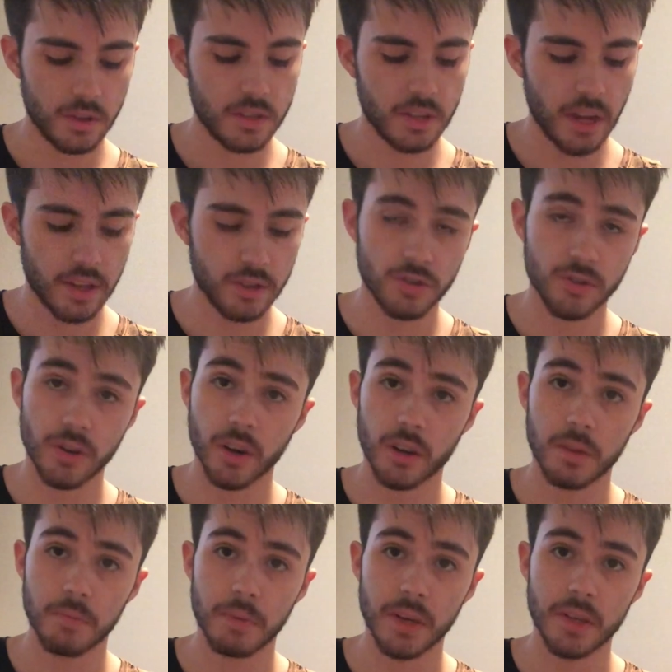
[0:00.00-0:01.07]
10th string on
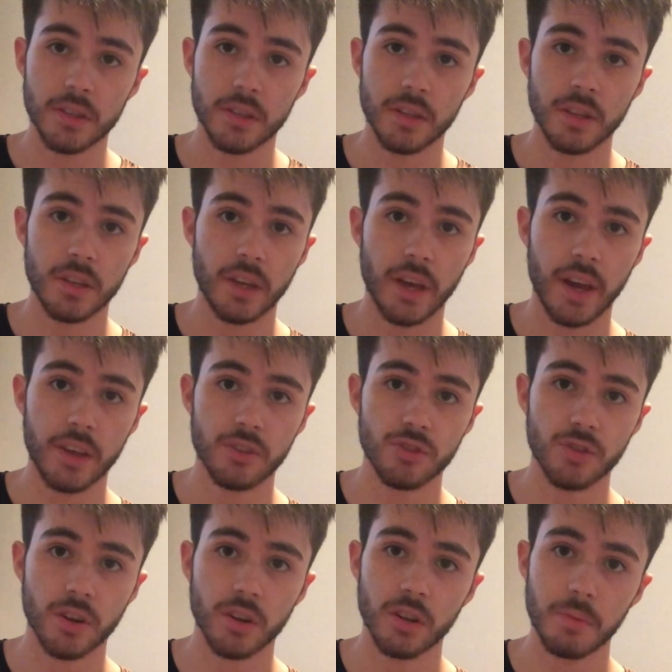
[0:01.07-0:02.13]
the B to the 8th
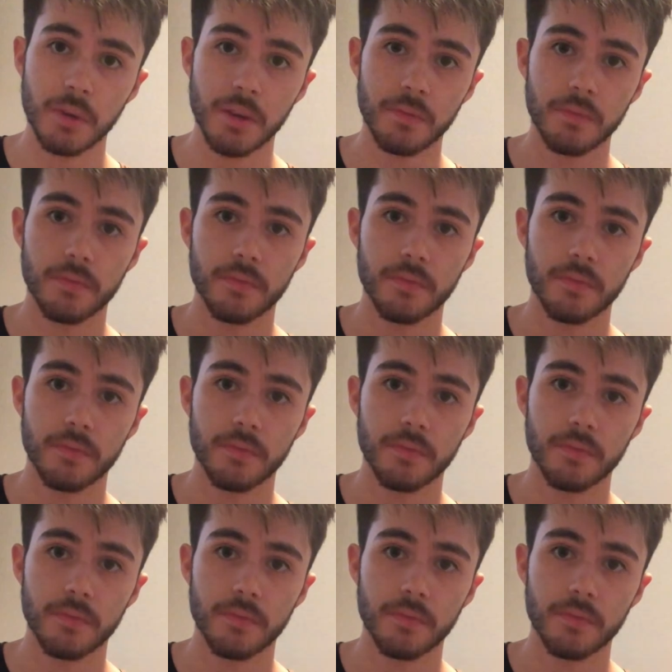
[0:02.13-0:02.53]
string on the B.